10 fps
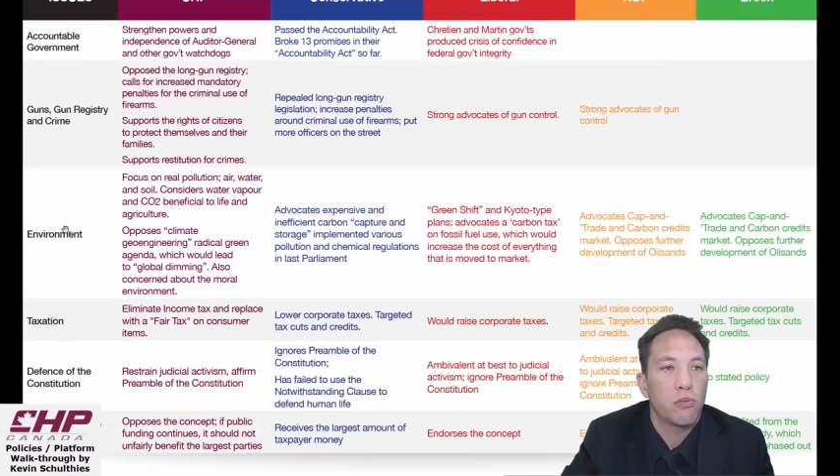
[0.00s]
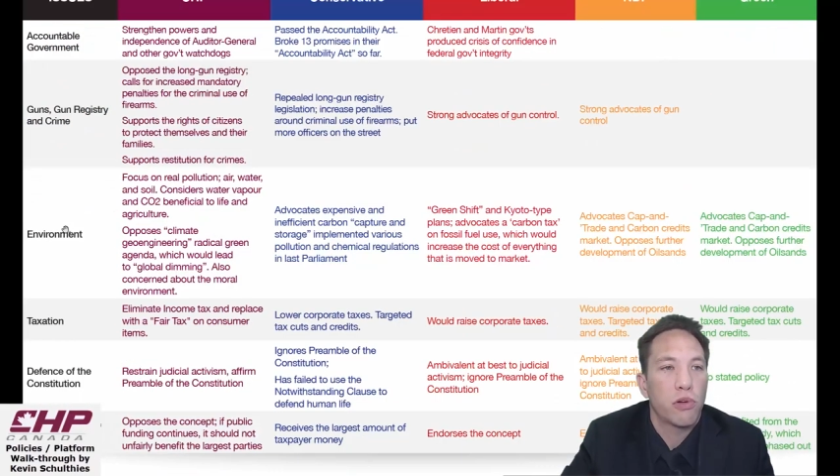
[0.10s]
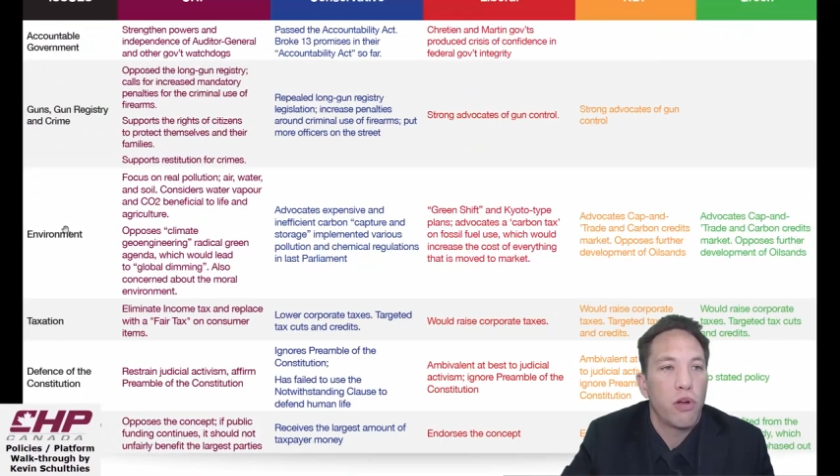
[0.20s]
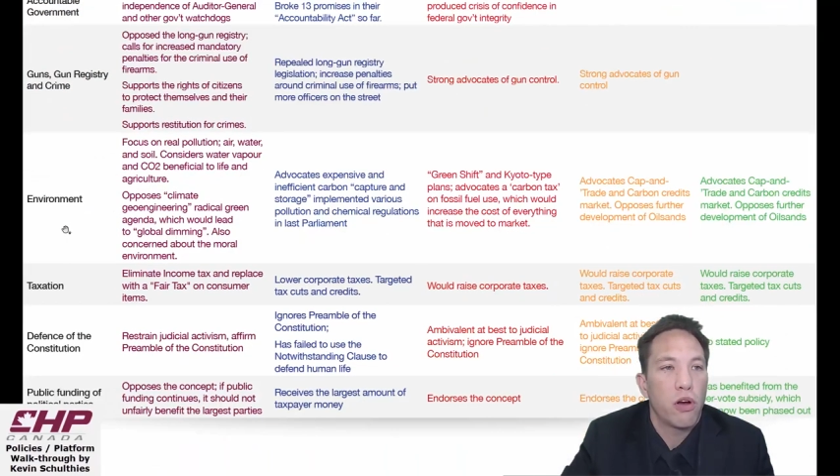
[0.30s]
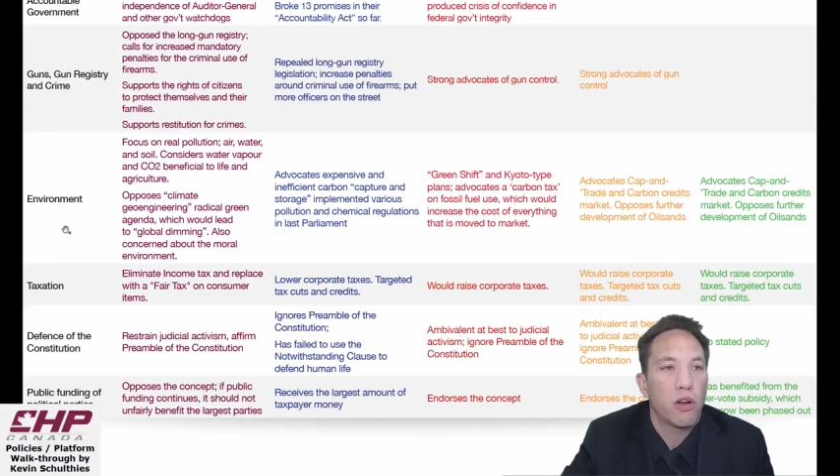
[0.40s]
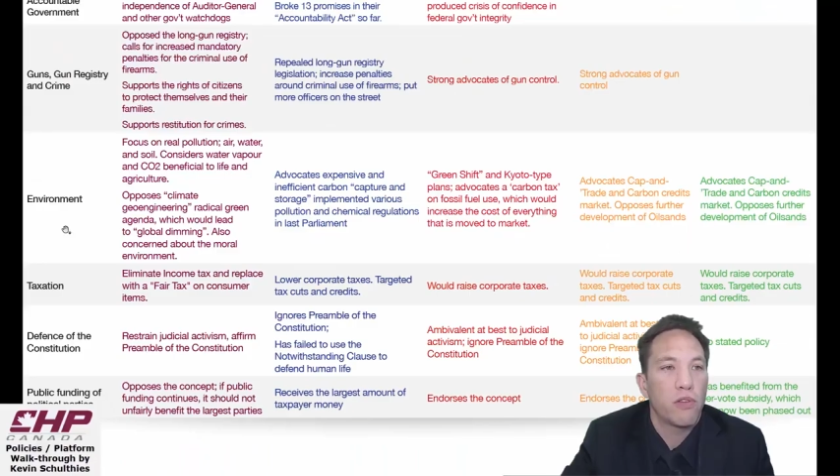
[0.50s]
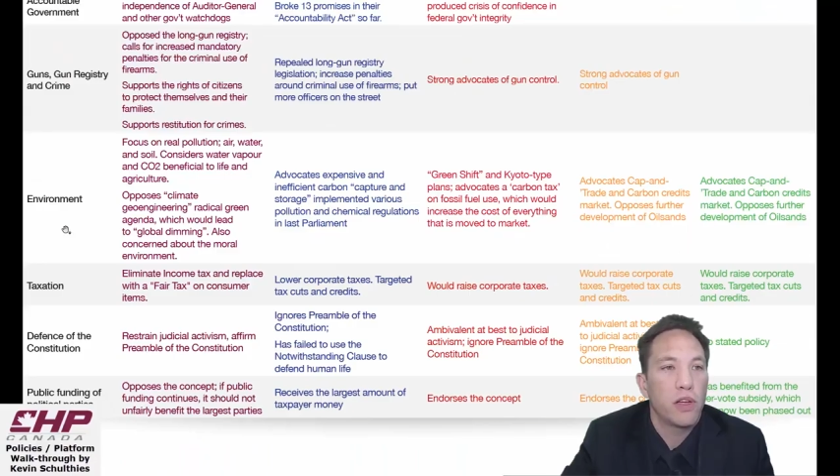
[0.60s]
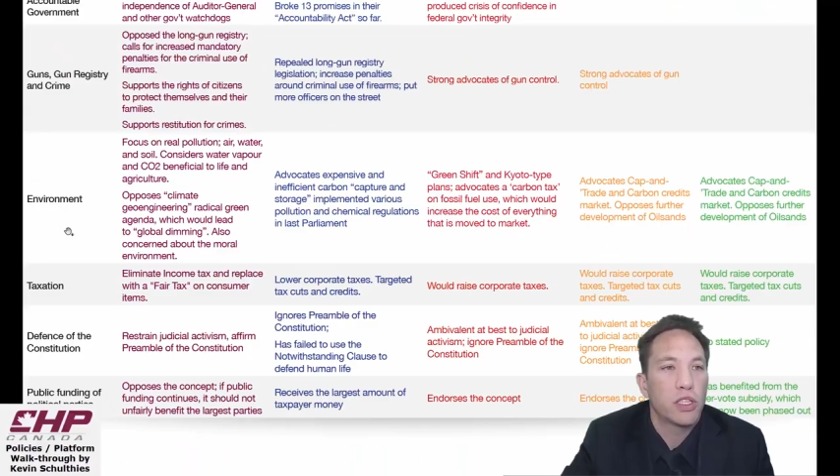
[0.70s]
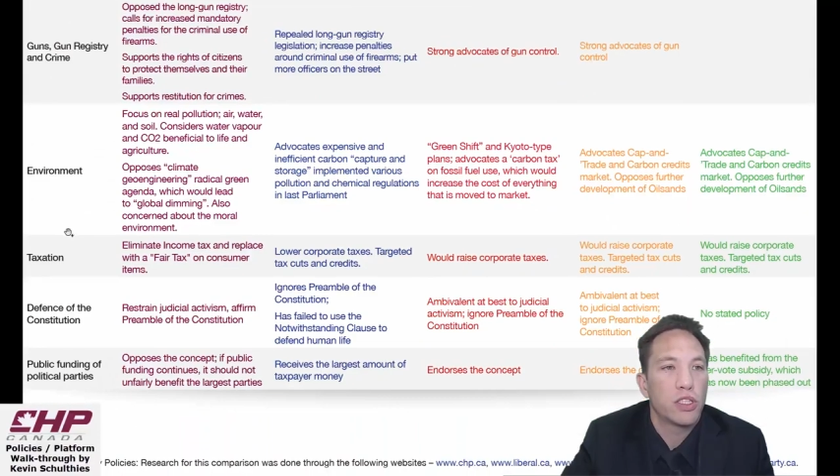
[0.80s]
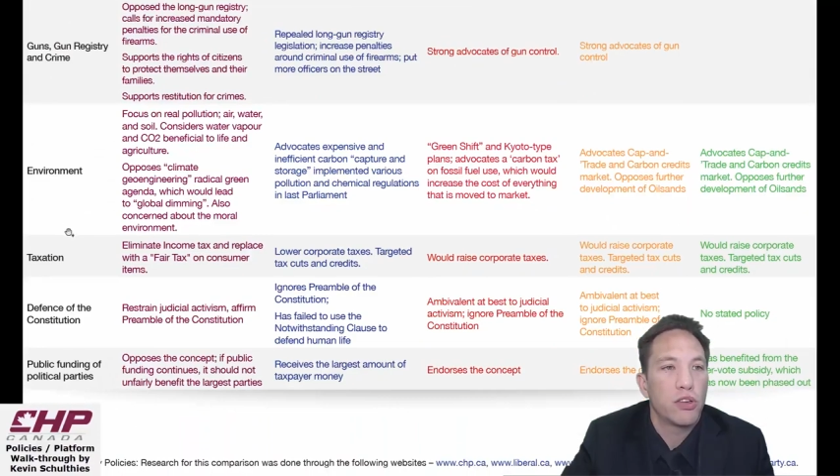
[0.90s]
pornography
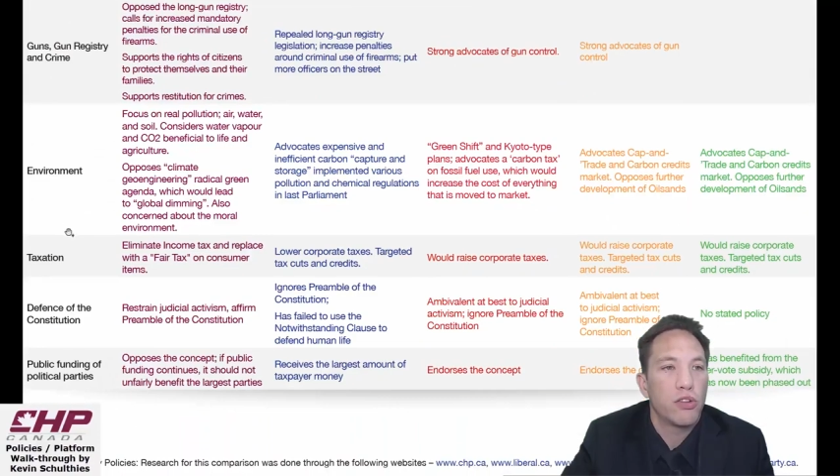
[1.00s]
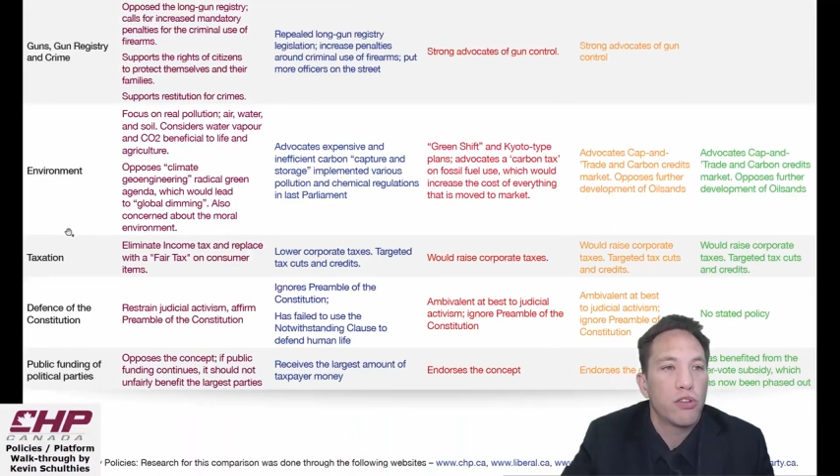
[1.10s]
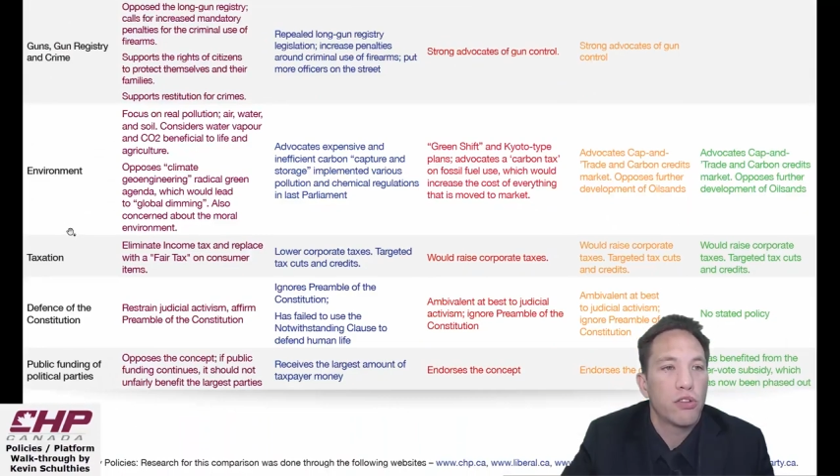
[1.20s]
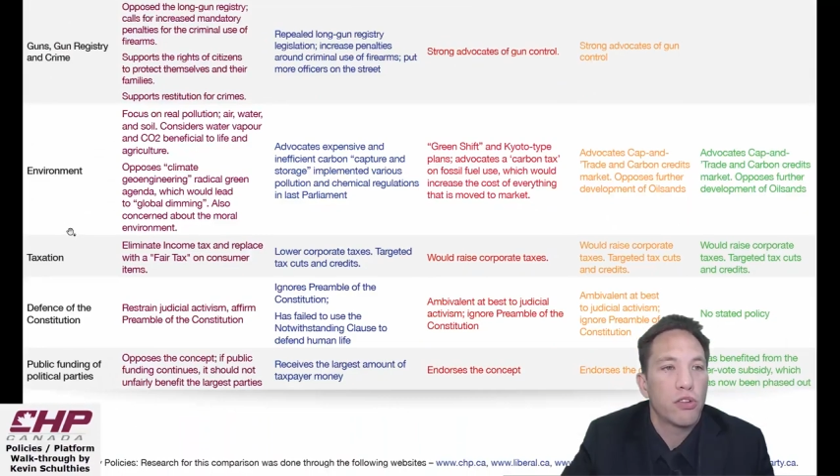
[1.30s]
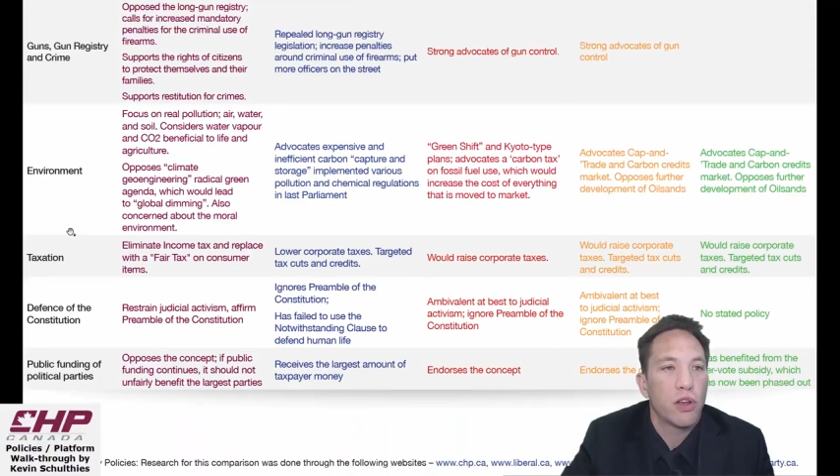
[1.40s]
issues,